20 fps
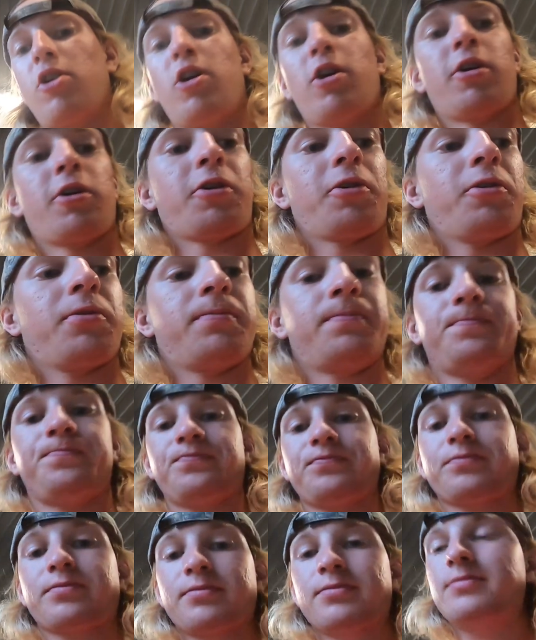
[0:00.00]
longer.
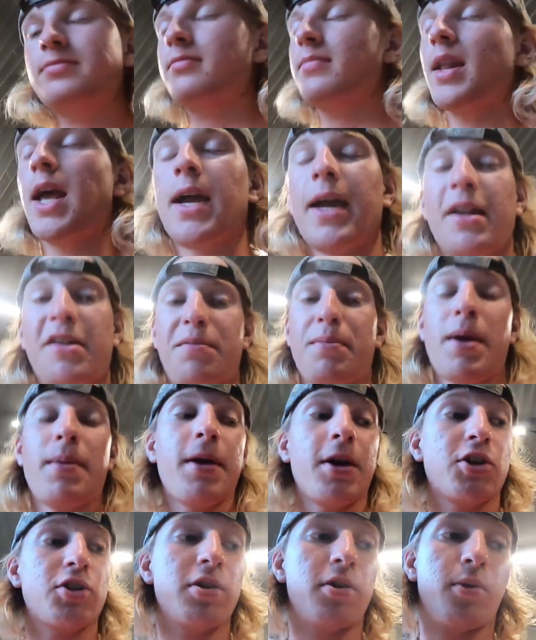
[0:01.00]
I guess
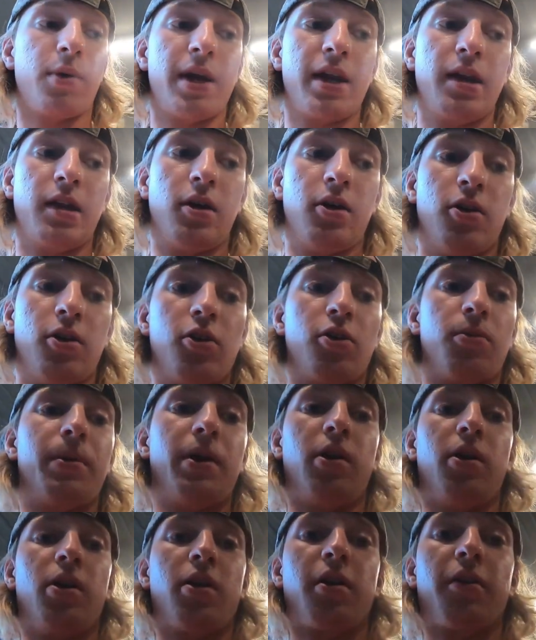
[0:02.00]
maybe I should have waited a little
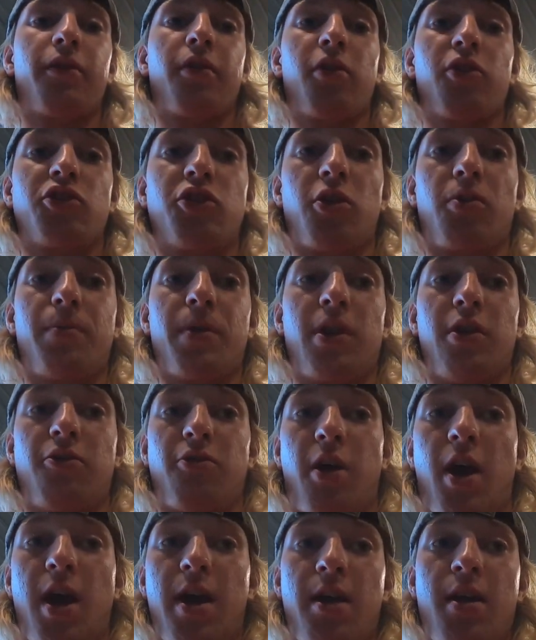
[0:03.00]
bit longer for the Sharpie to
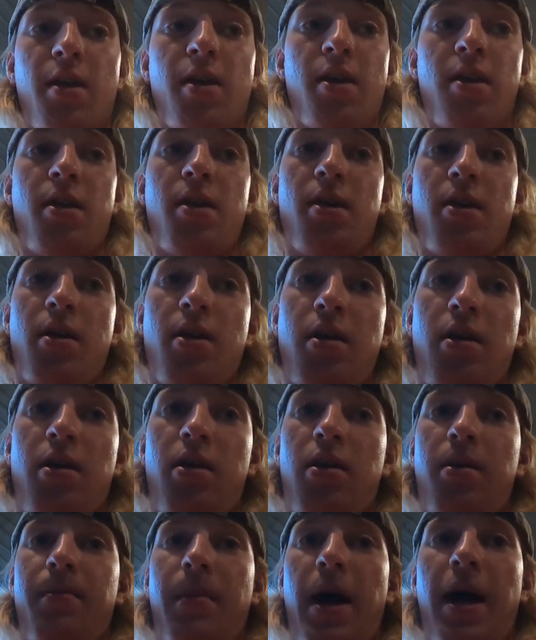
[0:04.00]
dry.
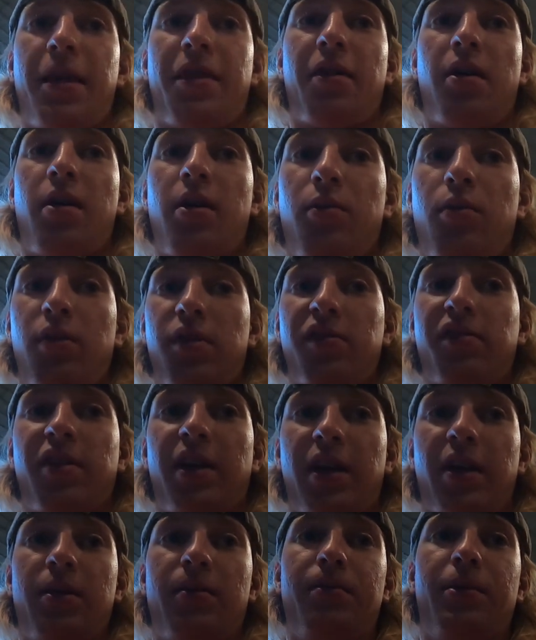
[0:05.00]
Um, I thought it was
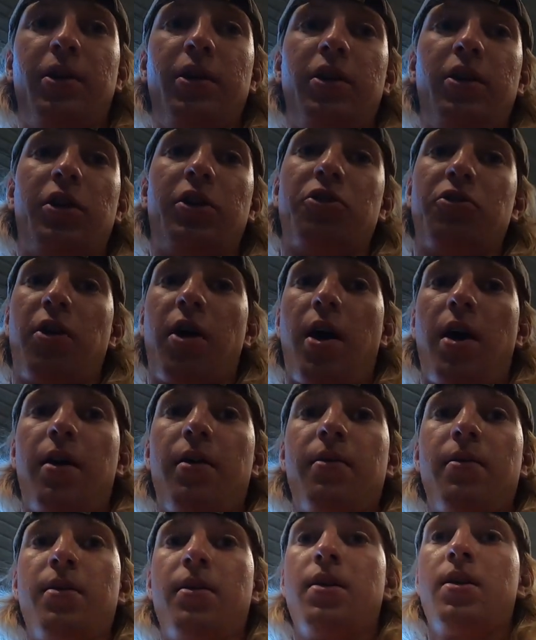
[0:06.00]
like completely
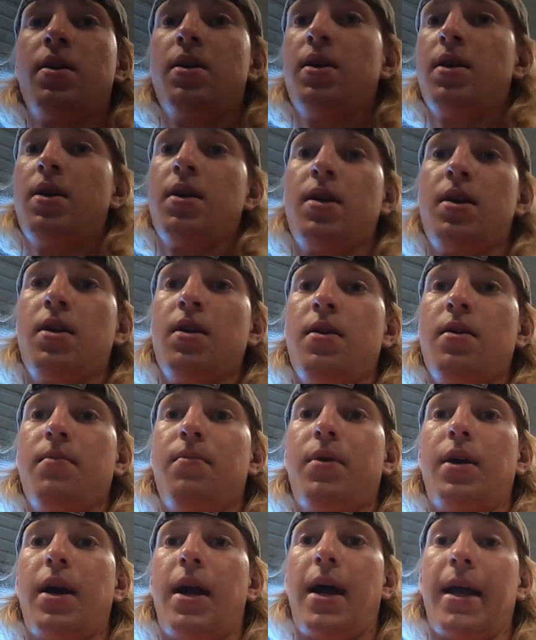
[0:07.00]
dry,
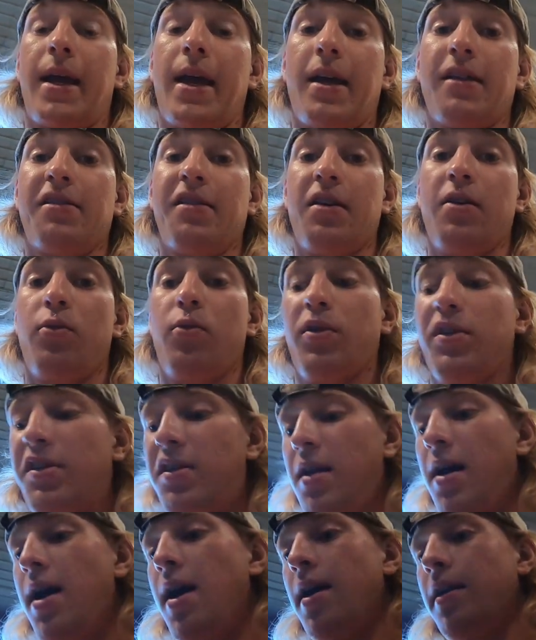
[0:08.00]
but I guess it was
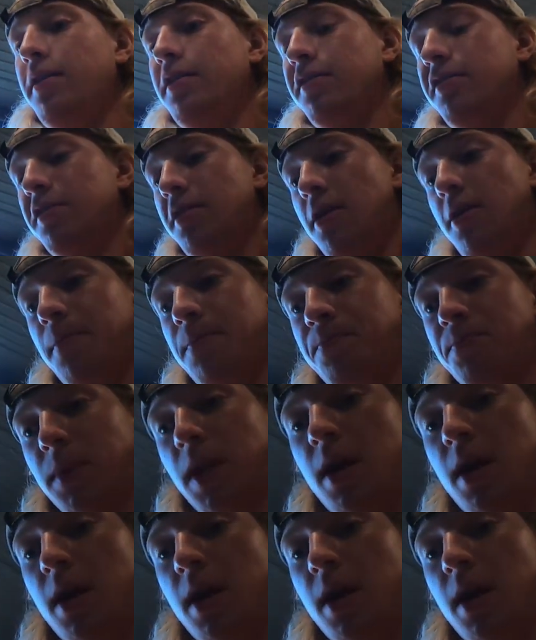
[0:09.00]
not. So